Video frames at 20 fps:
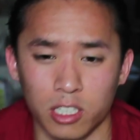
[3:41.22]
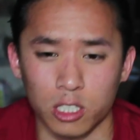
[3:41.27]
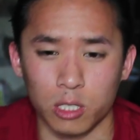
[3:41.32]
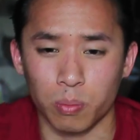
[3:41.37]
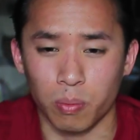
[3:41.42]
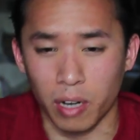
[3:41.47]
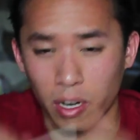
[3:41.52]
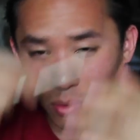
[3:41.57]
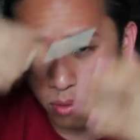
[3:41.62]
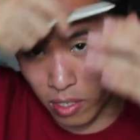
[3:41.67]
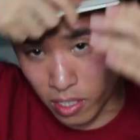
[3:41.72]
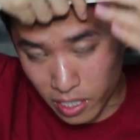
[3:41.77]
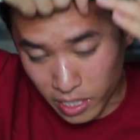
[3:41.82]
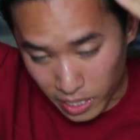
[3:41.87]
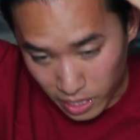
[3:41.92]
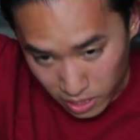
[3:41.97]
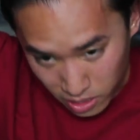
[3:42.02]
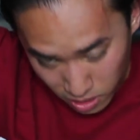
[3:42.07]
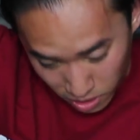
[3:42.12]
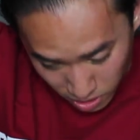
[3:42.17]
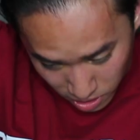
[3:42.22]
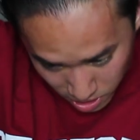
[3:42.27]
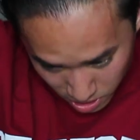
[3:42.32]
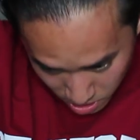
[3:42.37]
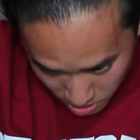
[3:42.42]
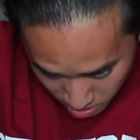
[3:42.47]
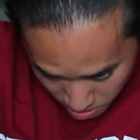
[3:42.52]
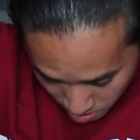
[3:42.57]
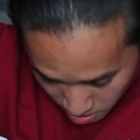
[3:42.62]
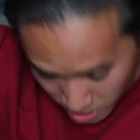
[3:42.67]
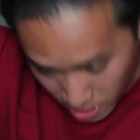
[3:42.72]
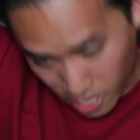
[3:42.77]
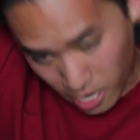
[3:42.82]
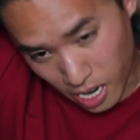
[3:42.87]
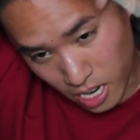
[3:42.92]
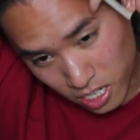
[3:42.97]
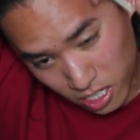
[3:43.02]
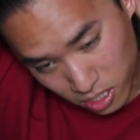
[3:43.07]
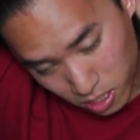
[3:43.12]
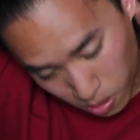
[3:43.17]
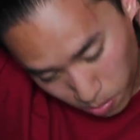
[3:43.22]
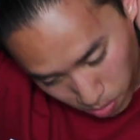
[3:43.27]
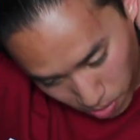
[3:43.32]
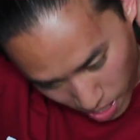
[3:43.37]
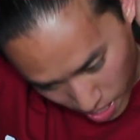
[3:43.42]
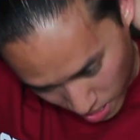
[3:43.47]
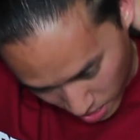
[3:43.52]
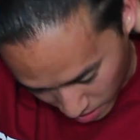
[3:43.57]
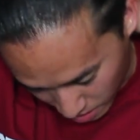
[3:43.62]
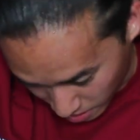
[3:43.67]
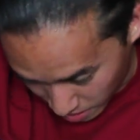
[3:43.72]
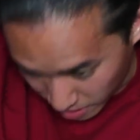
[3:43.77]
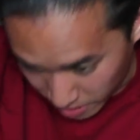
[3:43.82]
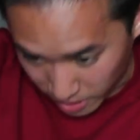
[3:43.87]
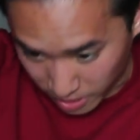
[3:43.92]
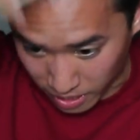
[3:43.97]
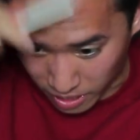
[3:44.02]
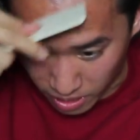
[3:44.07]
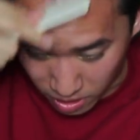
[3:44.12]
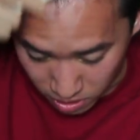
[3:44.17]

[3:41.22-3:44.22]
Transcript: just spread really easily and just apply like anything